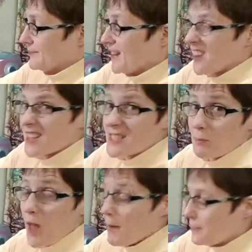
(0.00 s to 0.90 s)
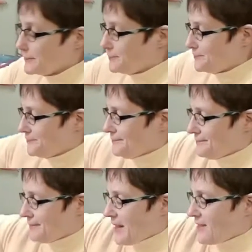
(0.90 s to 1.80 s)
See that splop?
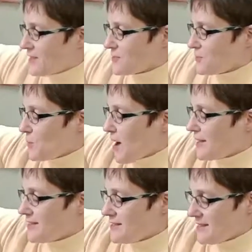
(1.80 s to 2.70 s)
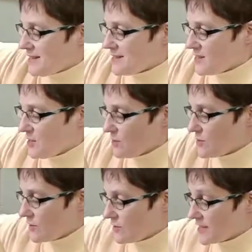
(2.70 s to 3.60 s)
There's broth to this too,
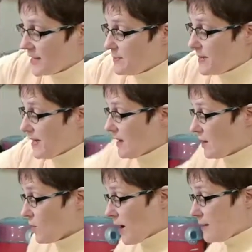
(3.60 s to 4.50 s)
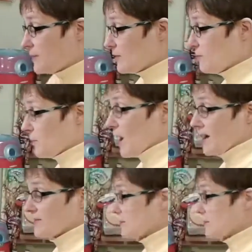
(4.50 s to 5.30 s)
so there's going to be quite a bit of broth.